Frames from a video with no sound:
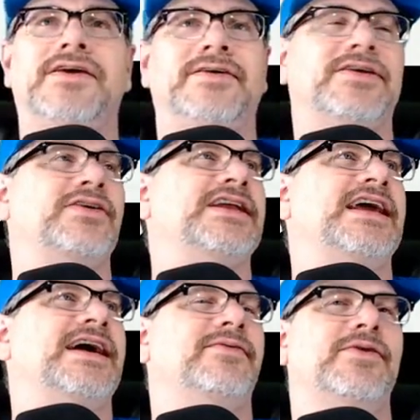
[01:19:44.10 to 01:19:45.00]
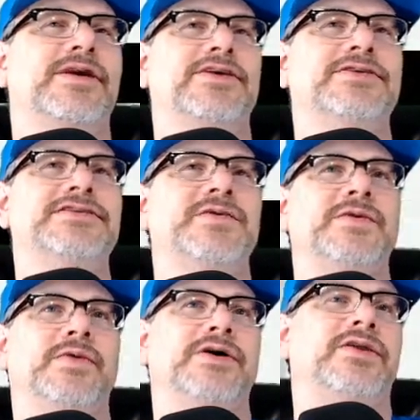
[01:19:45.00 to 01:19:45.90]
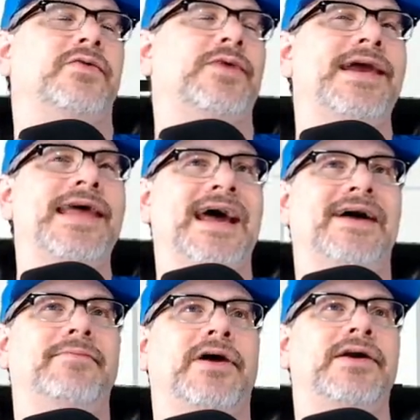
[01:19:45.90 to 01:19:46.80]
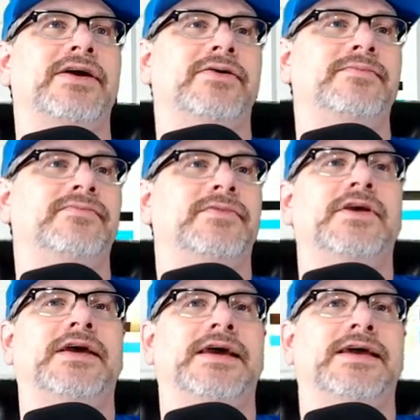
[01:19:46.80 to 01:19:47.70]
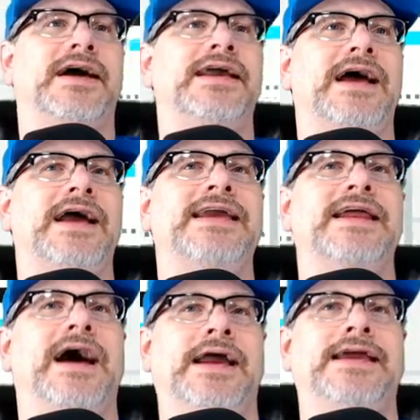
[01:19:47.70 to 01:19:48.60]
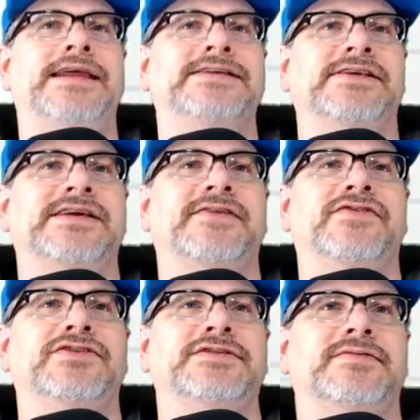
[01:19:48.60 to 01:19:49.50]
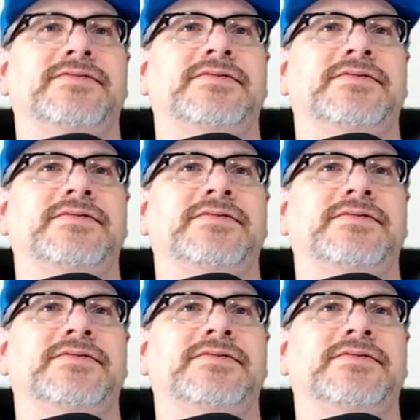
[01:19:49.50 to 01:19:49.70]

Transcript: or the green hat. We, usually we wear the red hat, Mario. And I, I get I get easily confused.